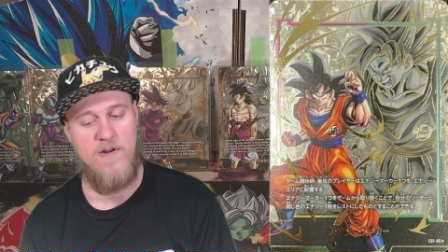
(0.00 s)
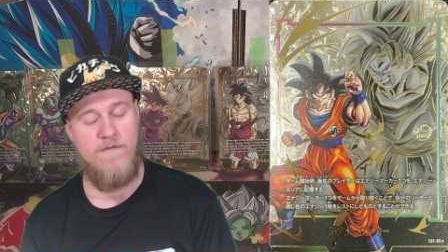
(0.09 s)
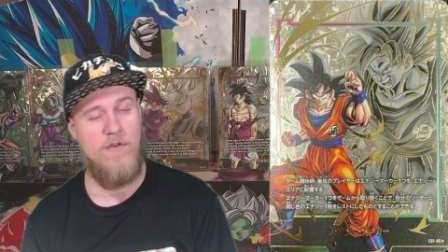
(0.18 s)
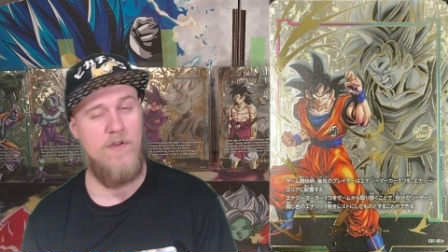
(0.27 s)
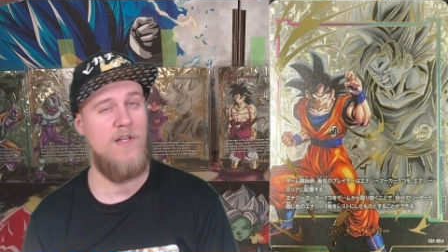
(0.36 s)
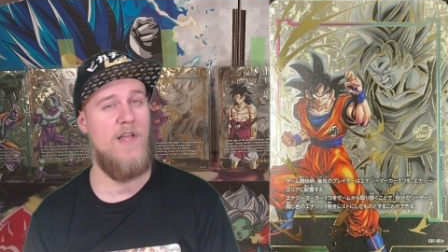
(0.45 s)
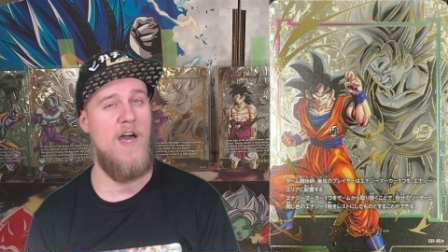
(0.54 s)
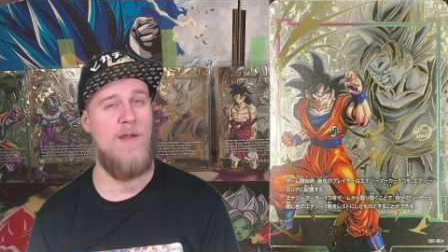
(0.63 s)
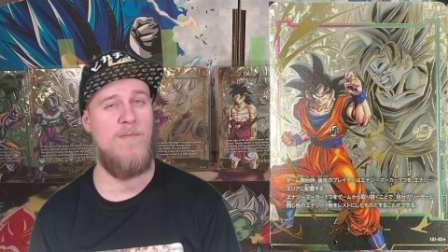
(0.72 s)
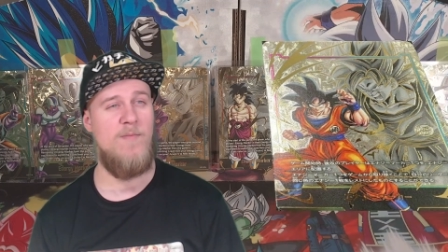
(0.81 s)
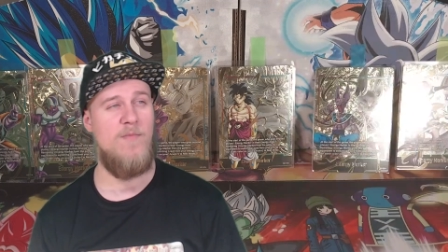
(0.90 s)
And I feel like a
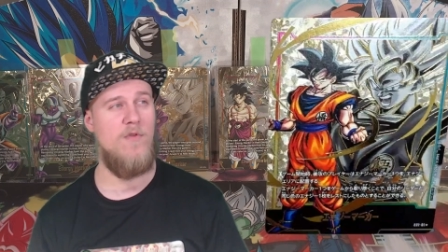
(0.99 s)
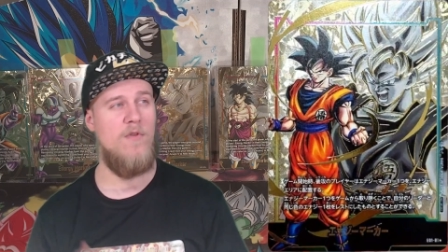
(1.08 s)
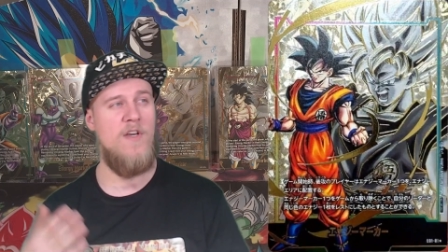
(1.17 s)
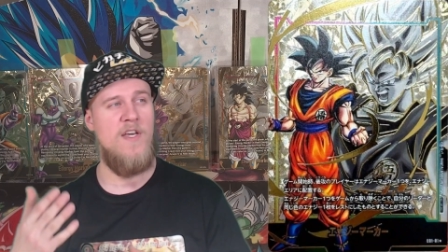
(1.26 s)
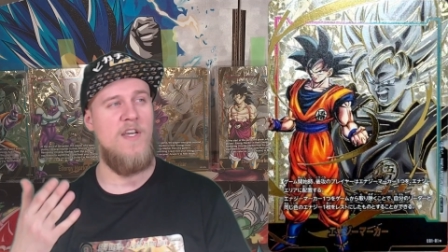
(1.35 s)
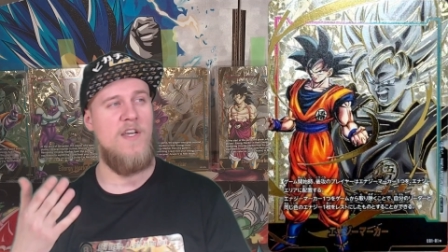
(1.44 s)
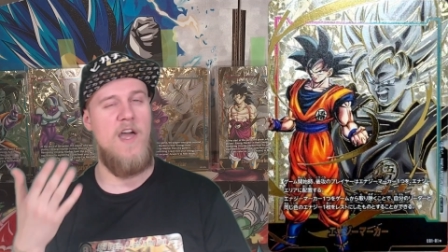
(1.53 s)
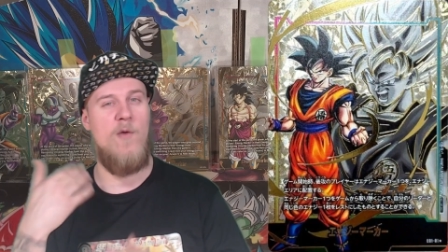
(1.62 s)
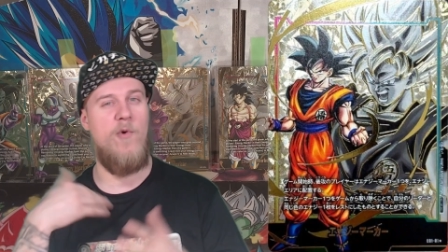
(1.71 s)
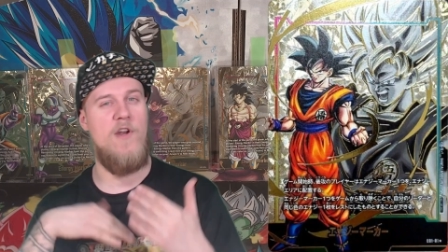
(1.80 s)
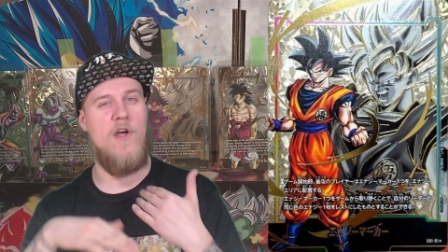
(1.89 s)
lot of people
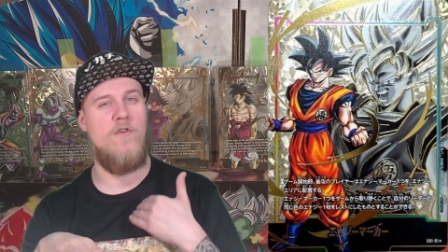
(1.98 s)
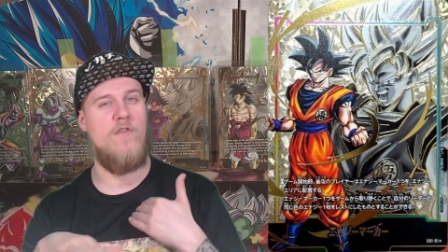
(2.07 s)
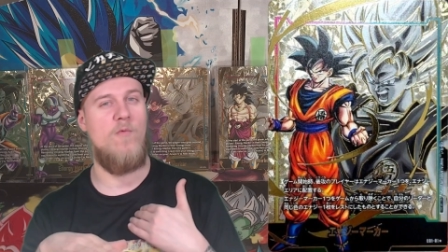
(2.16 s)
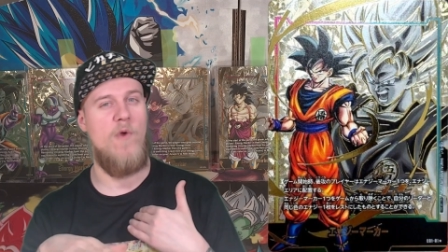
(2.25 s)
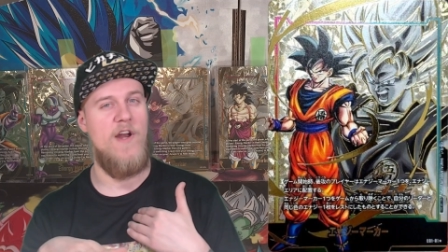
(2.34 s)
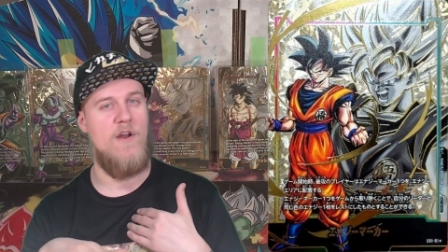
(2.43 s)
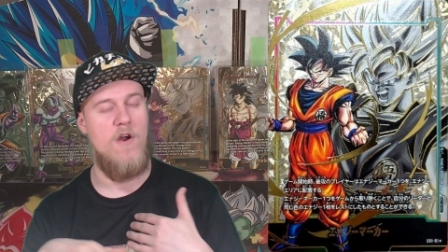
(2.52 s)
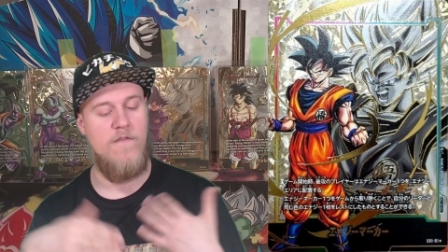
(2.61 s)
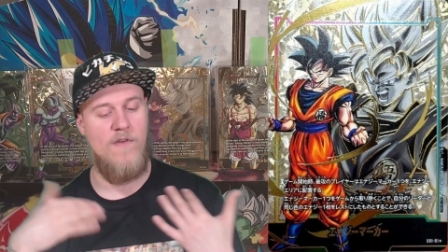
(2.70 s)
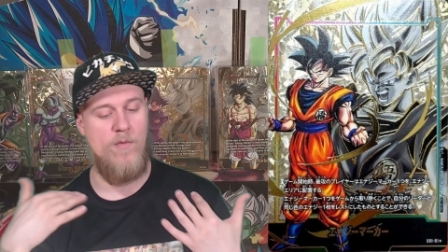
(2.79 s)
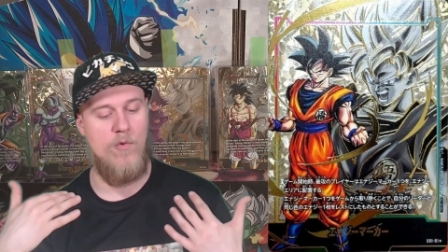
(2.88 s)
kind of went under the
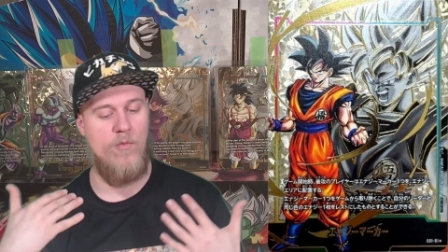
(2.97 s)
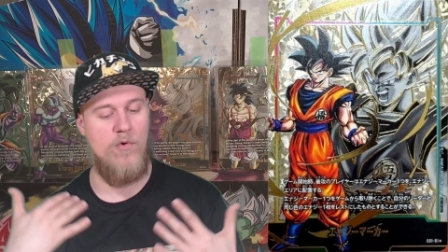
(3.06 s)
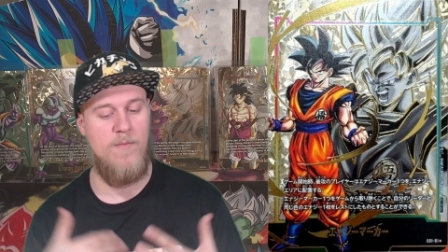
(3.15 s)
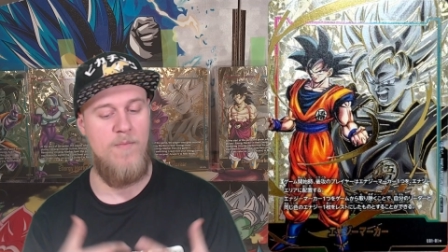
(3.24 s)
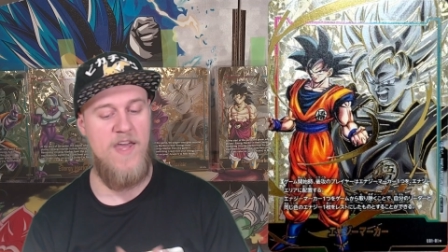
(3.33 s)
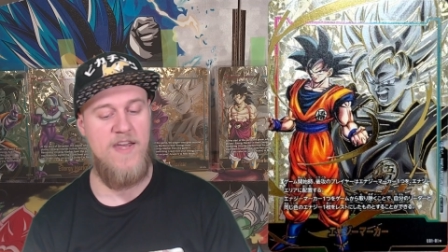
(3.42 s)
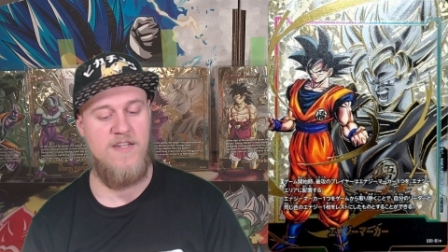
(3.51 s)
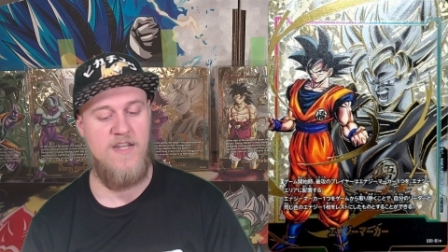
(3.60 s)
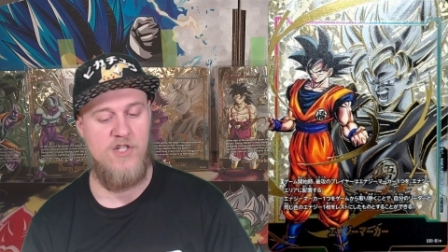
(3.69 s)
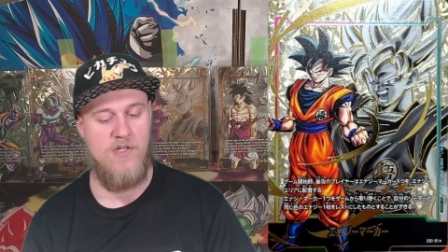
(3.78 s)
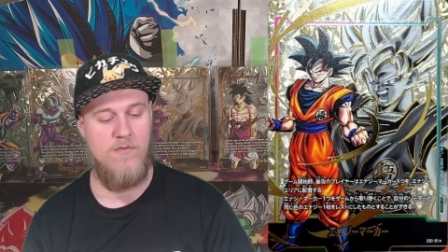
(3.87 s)
radar if you weren't really paying
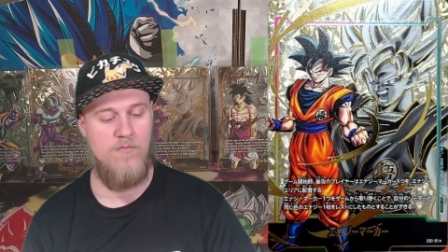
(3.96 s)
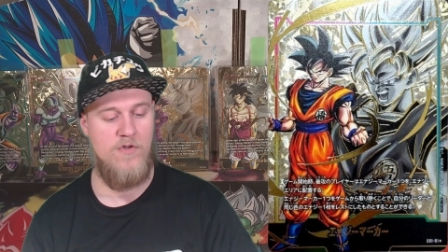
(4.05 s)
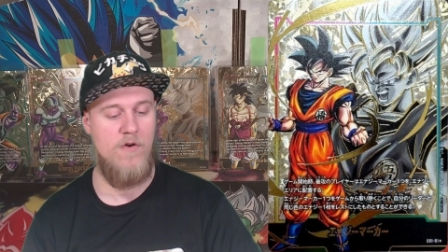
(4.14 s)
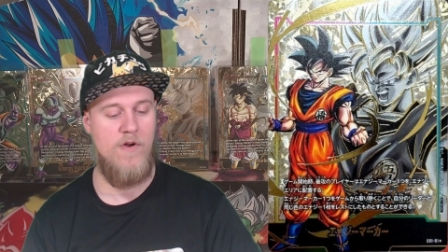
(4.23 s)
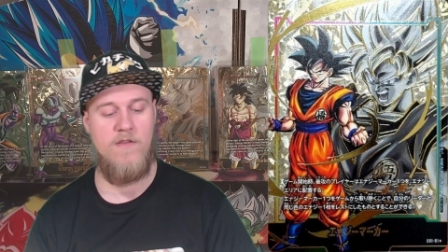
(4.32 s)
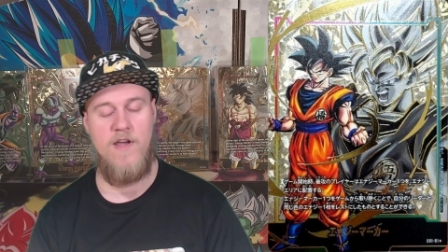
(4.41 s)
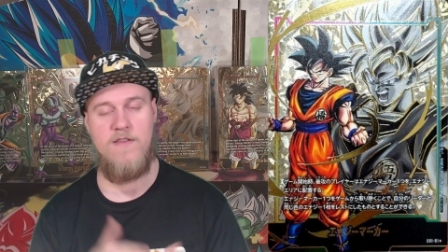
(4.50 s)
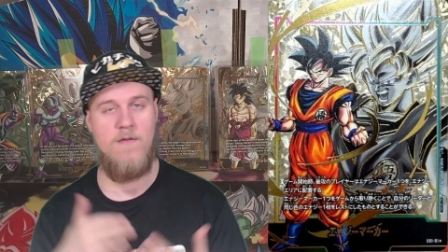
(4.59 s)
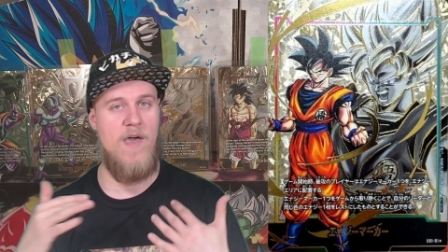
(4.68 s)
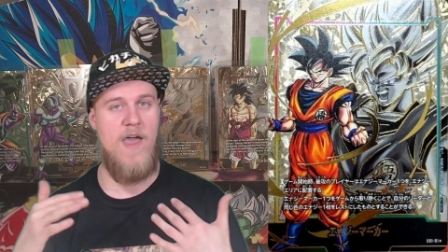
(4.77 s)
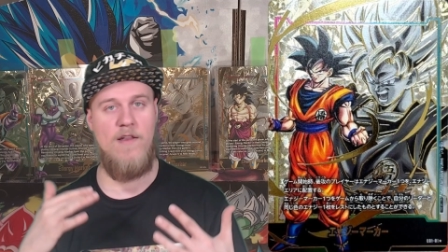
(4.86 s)
attention during like
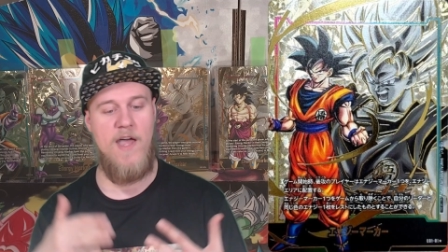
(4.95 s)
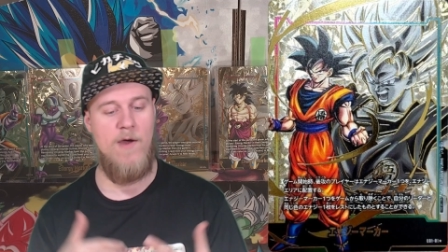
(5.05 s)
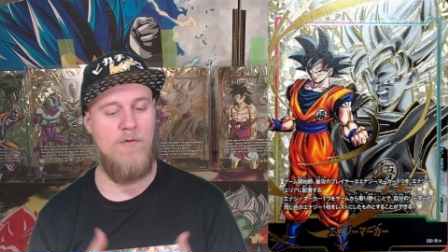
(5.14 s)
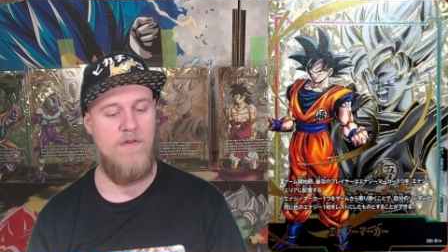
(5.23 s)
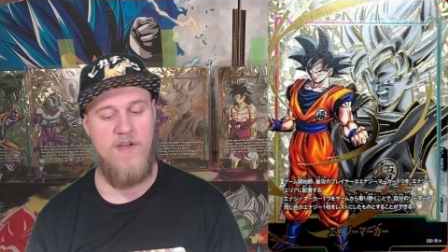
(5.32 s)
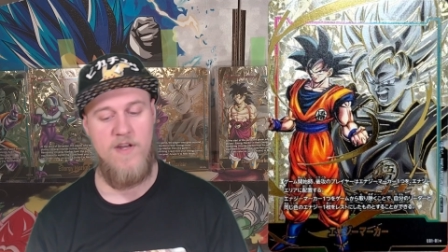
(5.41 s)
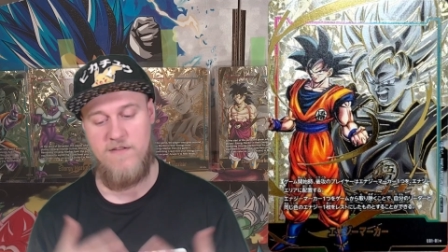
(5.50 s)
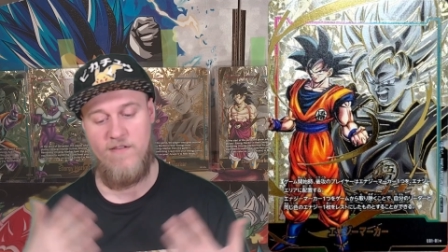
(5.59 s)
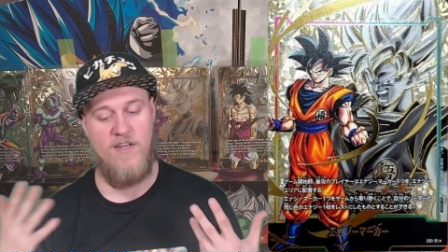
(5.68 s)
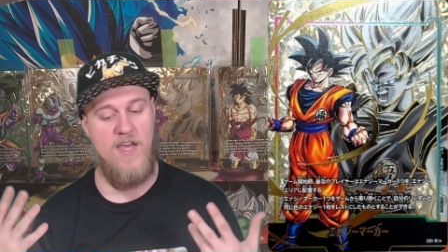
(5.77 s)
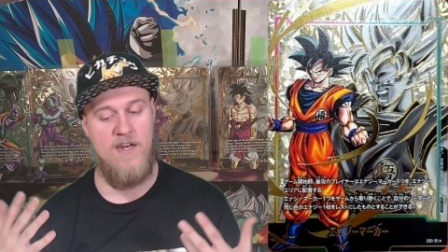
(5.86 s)
the Battle Hour event.
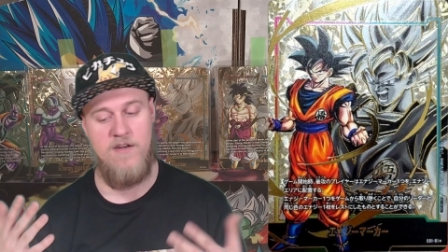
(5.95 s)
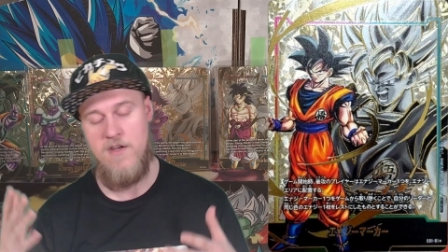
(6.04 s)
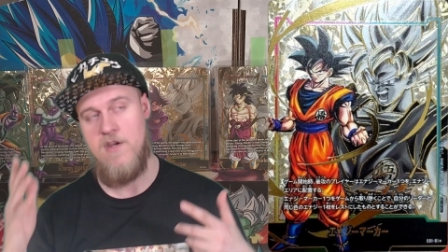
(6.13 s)
Because again,